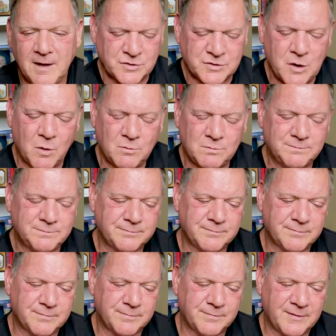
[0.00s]
So
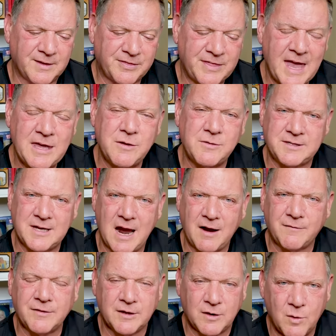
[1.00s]
thank you,
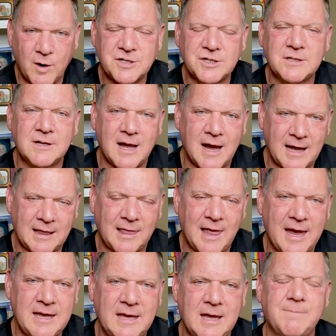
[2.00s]
Zach, for the question. I
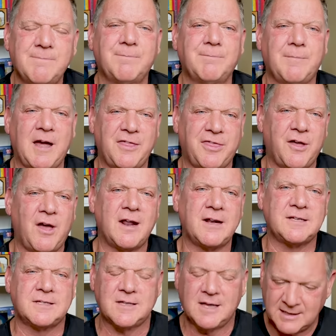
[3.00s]
like it. My thought
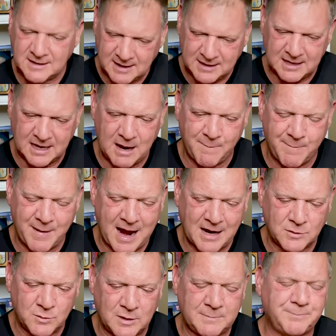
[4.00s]
is then to get
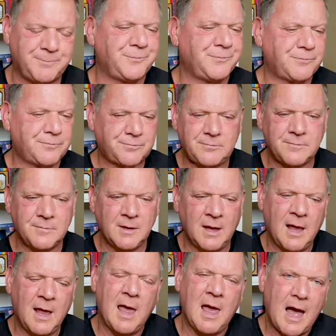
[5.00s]
back to it.
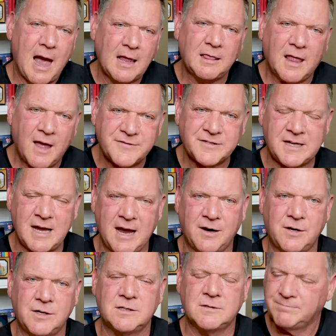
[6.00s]
I love
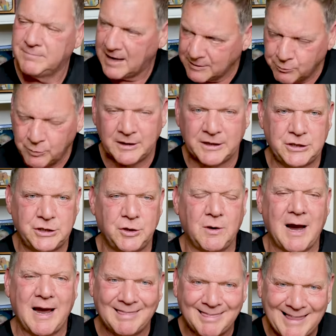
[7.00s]
standards. I really
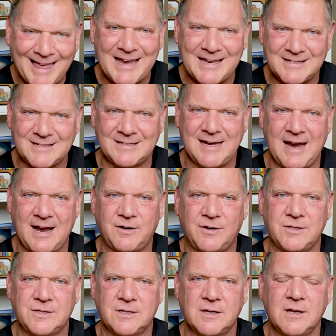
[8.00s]
do. I like
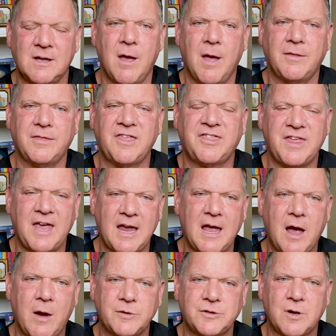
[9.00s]
standards. The thing
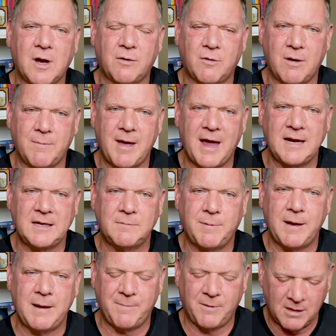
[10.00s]
I always try to remind
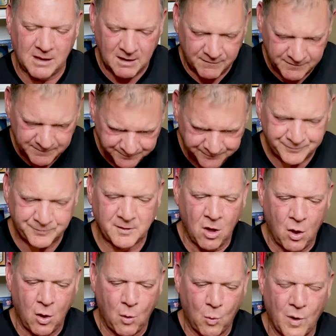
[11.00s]
people of,
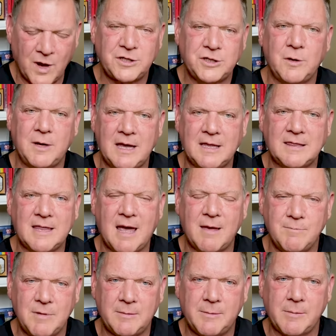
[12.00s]
once you hit
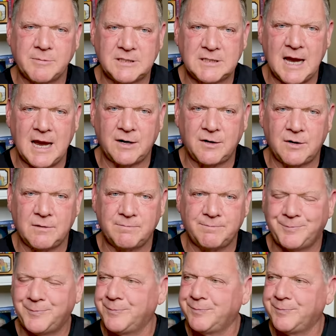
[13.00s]
that minimum standard,